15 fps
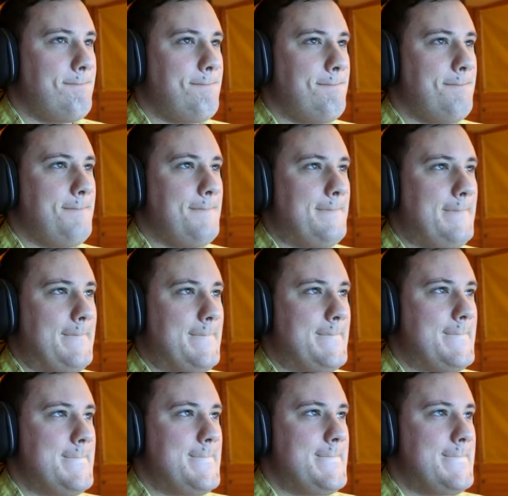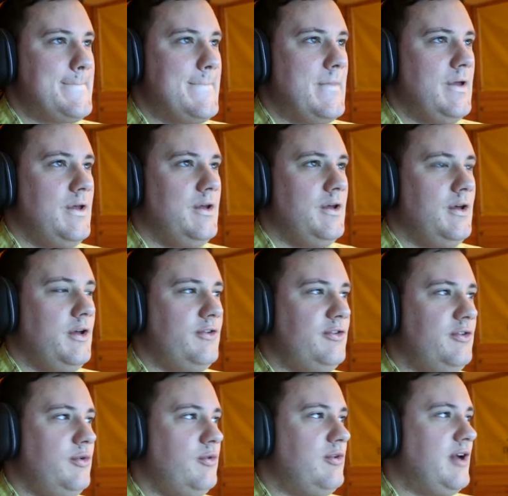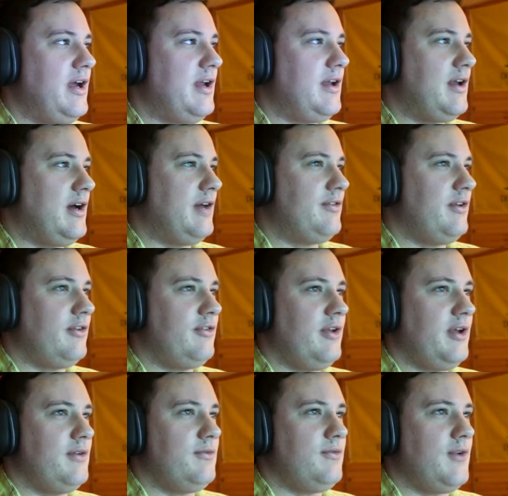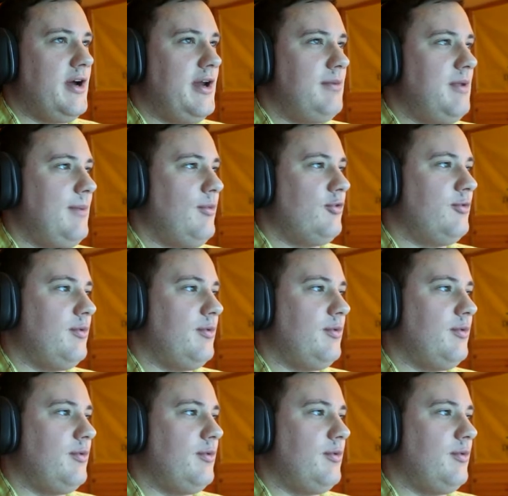Let's do diagnostics so they can find people.